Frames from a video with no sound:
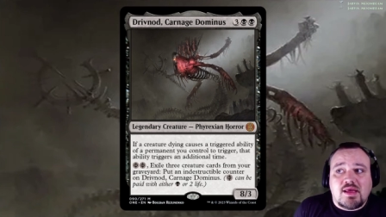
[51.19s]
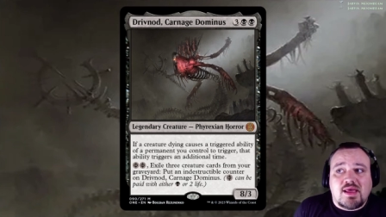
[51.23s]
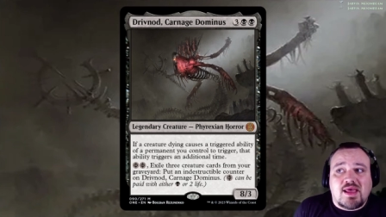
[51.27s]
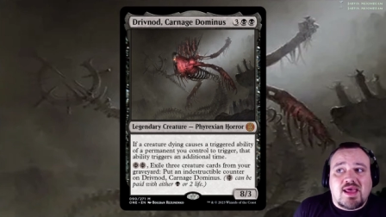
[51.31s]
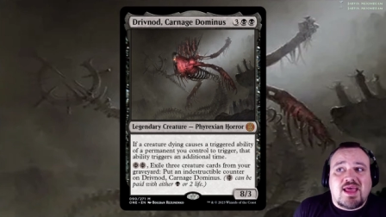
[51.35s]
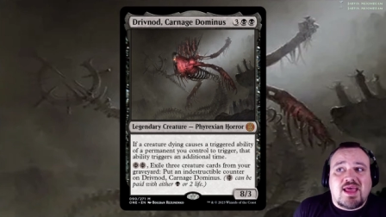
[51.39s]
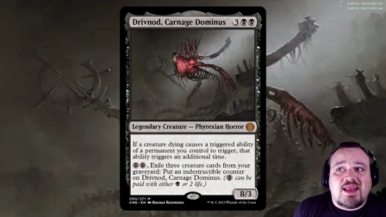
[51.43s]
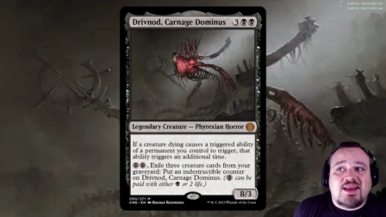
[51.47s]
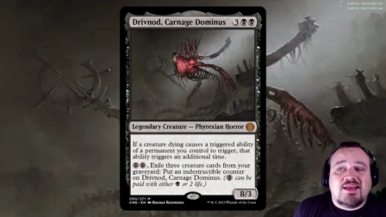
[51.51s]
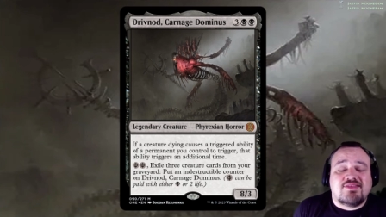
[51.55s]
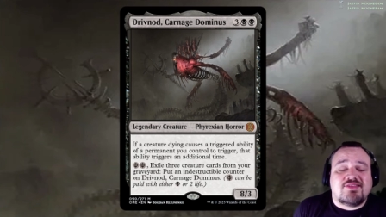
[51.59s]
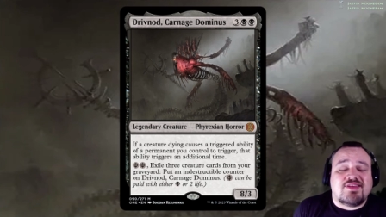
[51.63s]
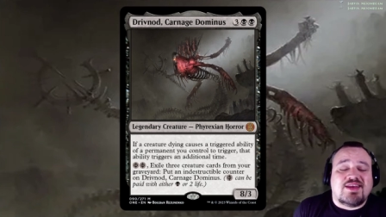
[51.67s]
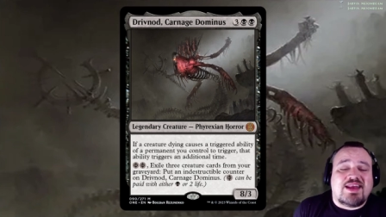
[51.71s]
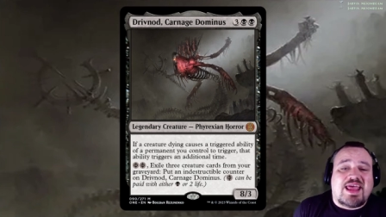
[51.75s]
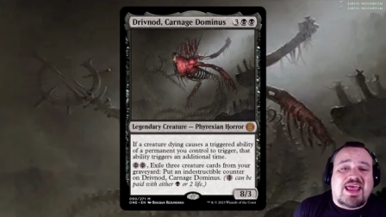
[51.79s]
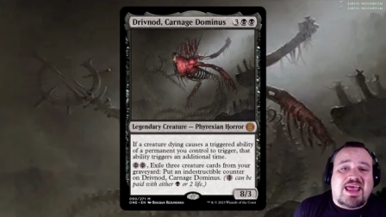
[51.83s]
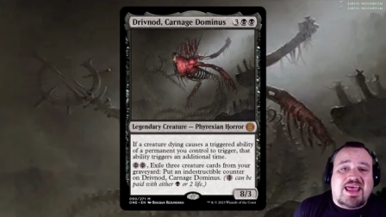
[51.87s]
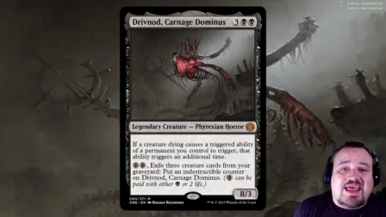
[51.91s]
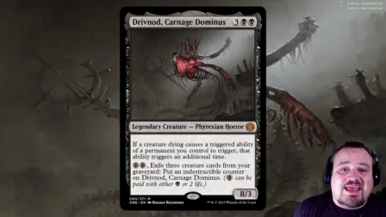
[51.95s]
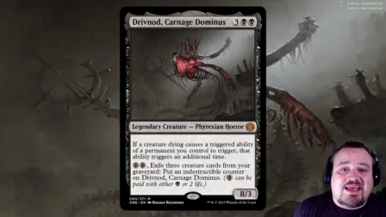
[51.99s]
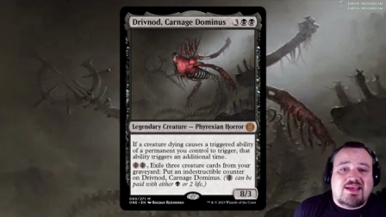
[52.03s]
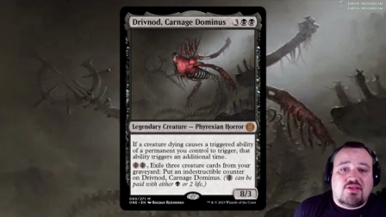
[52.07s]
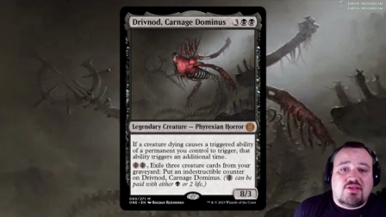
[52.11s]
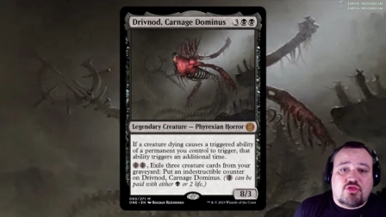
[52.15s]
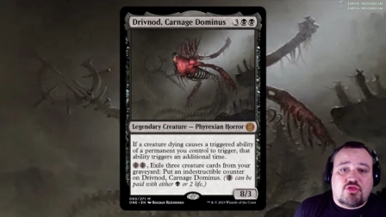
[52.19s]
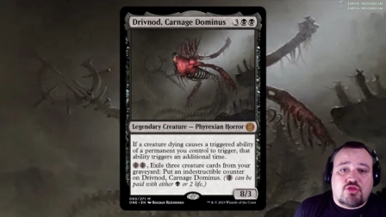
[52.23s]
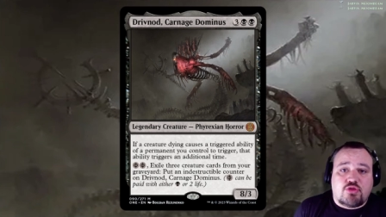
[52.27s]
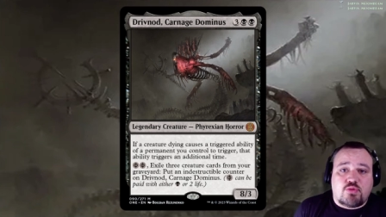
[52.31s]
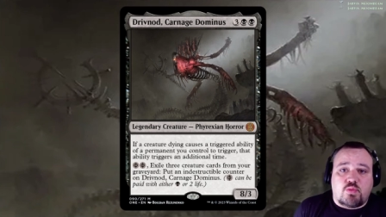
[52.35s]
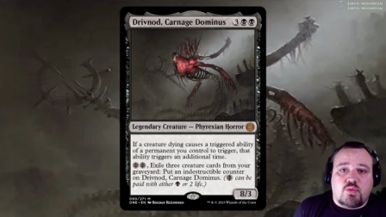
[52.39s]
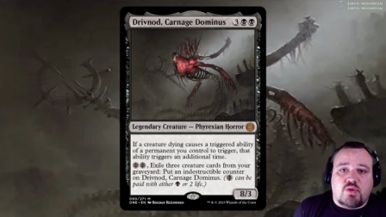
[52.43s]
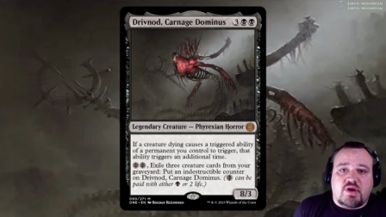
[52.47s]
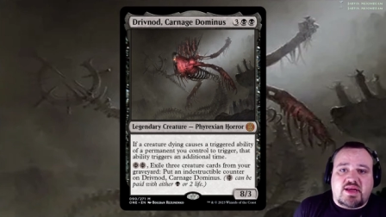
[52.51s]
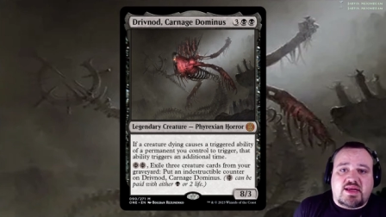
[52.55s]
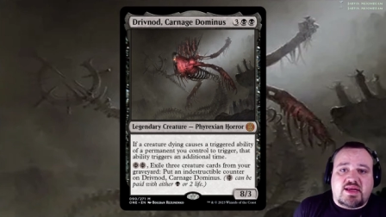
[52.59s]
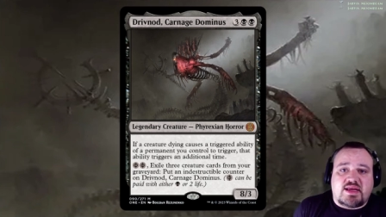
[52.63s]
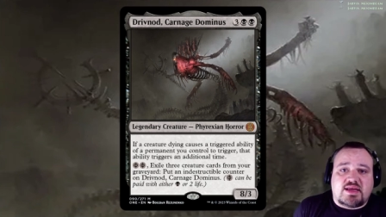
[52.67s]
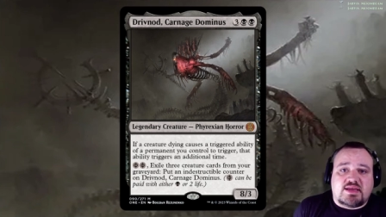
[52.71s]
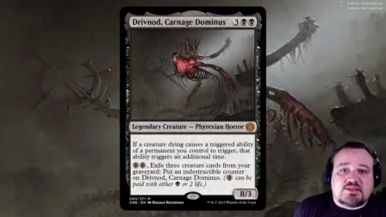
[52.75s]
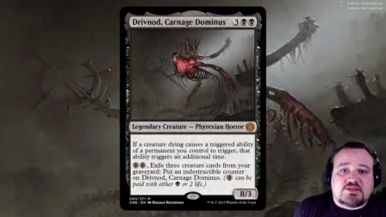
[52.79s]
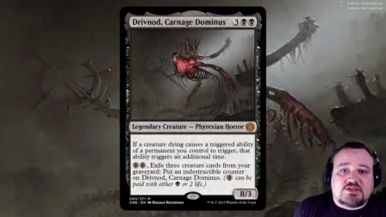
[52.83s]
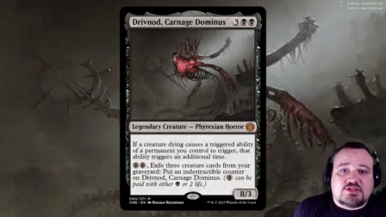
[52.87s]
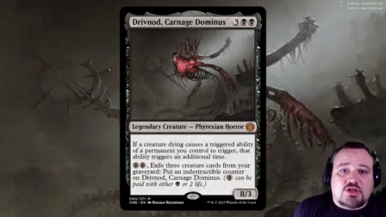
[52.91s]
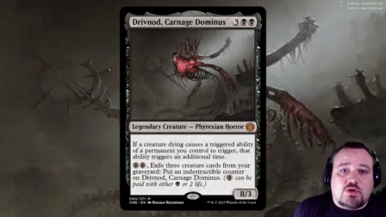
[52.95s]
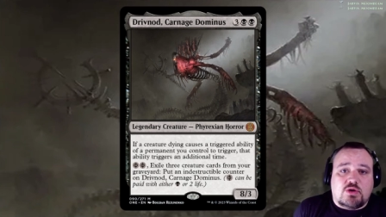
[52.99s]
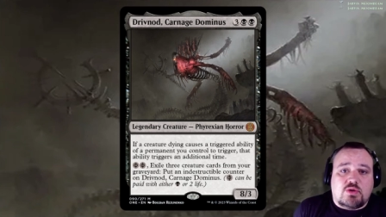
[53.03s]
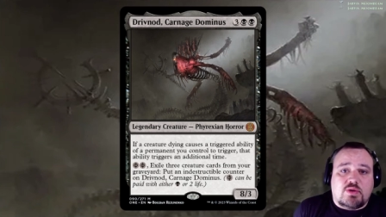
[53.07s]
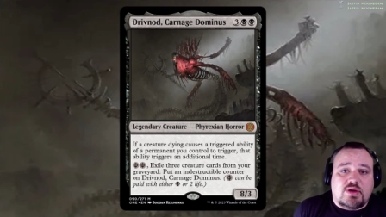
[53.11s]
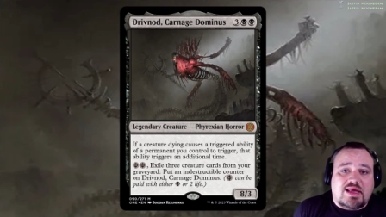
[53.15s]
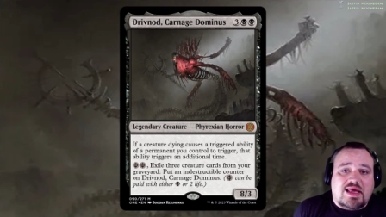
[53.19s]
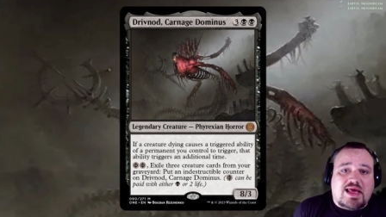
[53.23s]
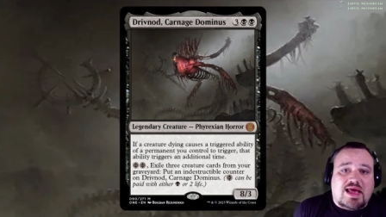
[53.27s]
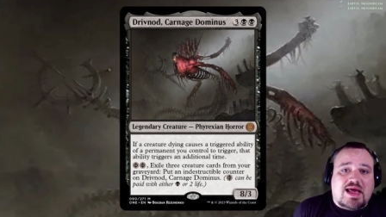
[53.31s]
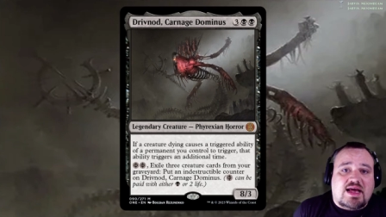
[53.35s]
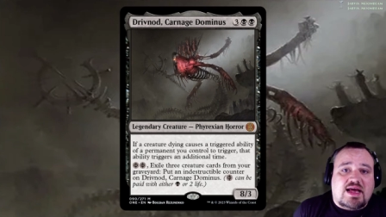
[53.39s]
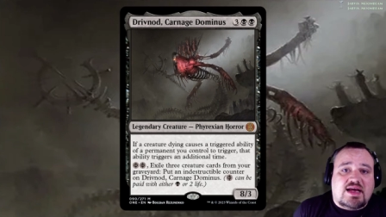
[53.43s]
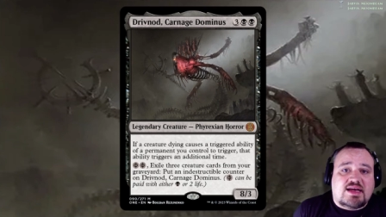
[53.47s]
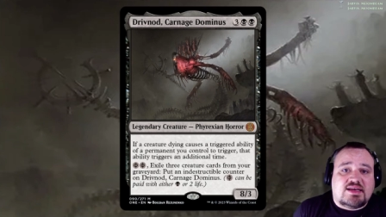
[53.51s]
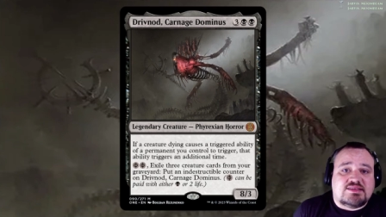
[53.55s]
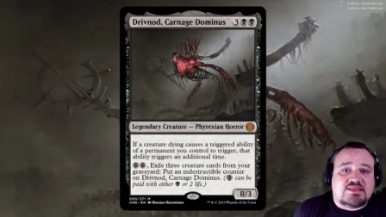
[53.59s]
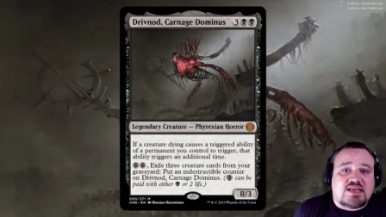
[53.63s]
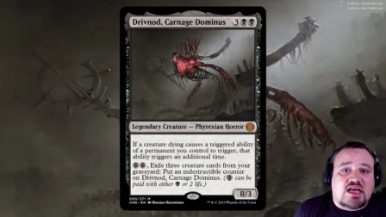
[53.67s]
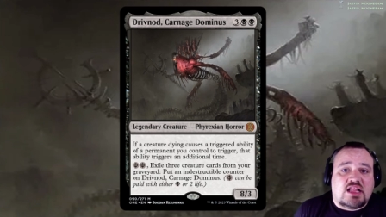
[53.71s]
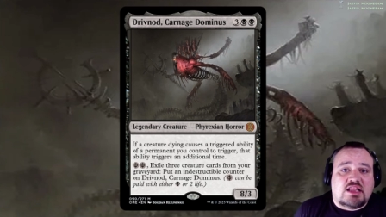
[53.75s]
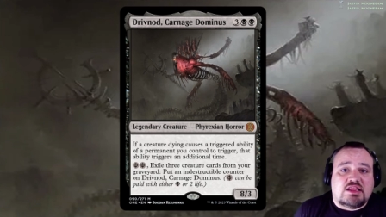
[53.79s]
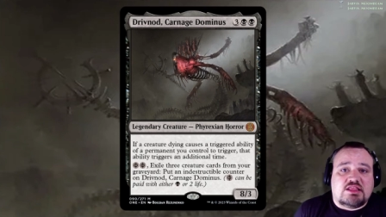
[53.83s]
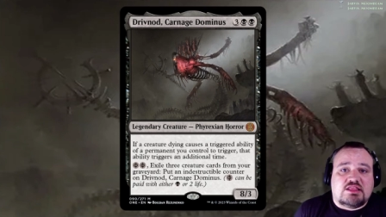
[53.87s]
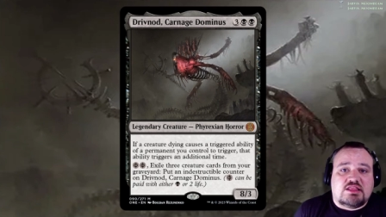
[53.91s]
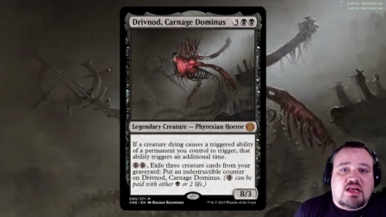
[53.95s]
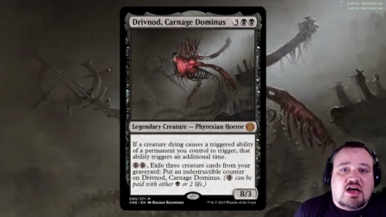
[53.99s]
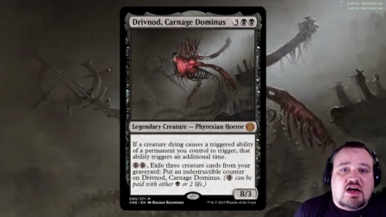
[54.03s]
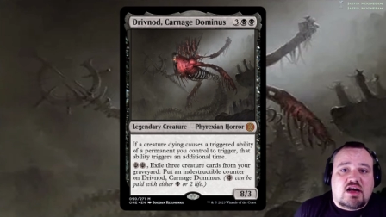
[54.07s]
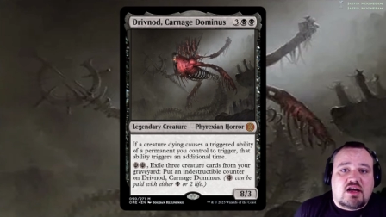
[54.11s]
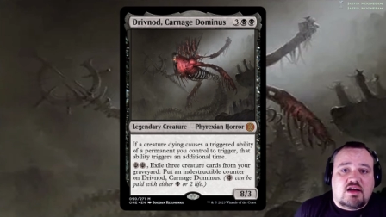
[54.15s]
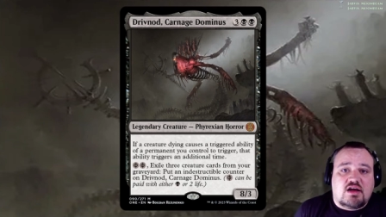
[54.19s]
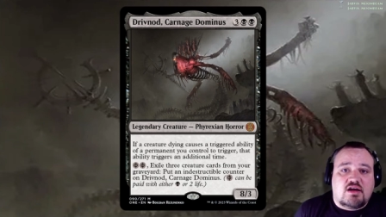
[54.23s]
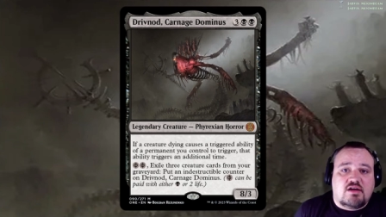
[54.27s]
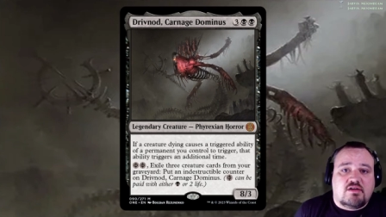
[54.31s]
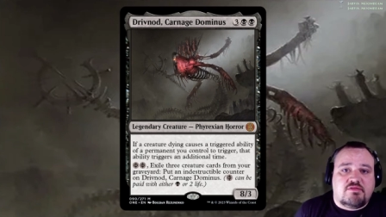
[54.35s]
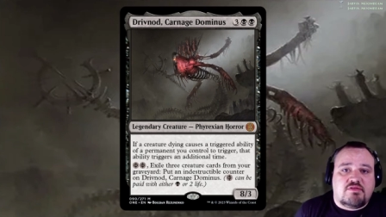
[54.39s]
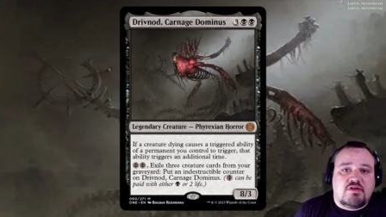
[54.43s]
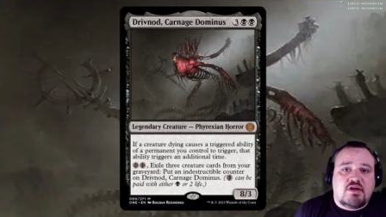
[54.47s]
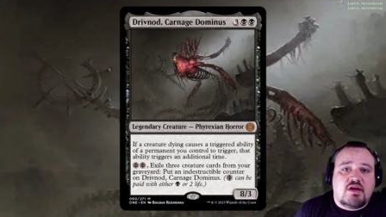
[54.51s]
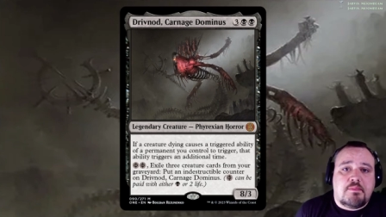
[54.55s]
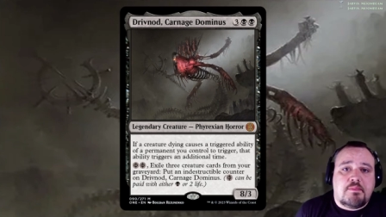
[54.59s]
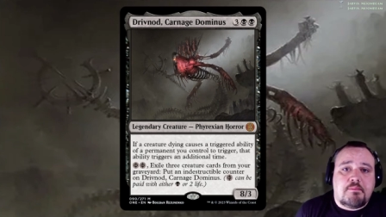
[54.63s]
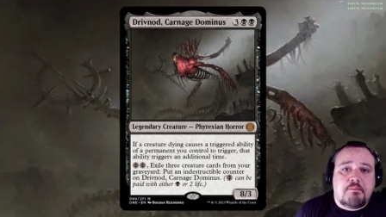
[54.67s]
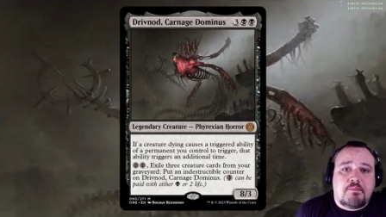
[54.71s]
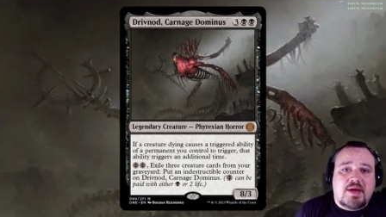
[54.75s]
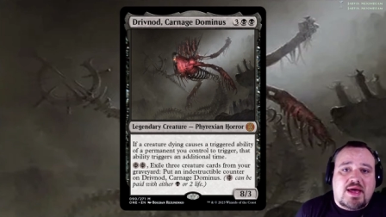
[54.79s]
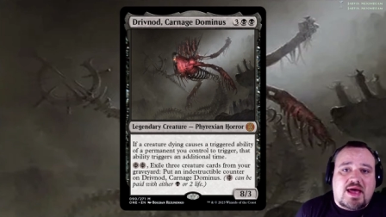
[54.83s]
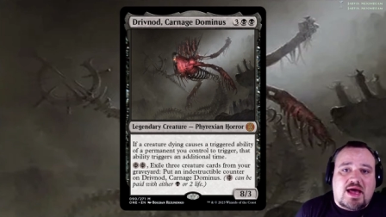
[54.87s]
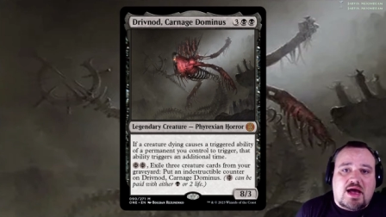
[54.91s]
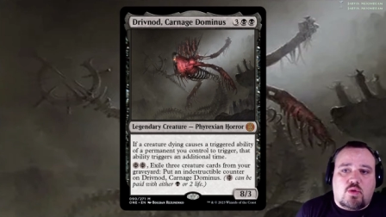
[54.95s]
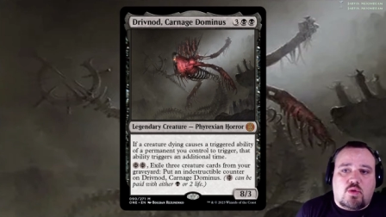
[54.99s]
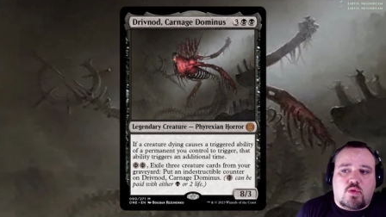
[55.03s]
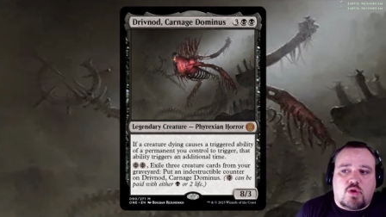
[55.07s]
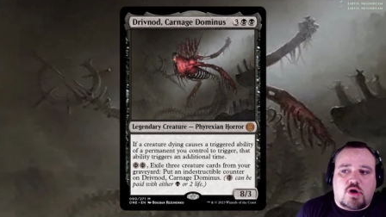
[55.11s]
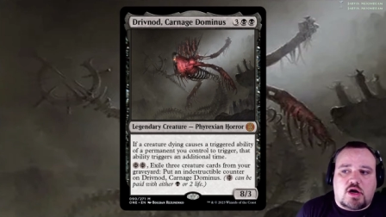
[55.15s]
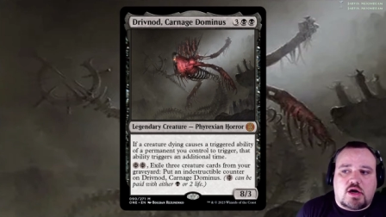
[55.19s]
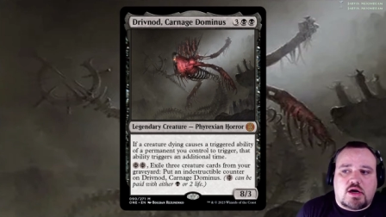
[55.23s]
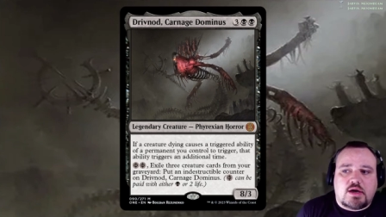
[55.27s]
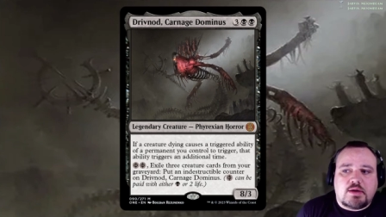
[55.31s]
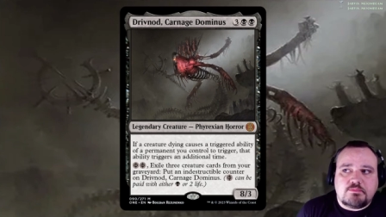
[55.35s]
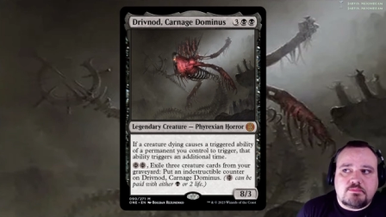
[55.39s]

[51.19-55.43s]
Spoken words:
And it's an 8/3, so it has a lot of power.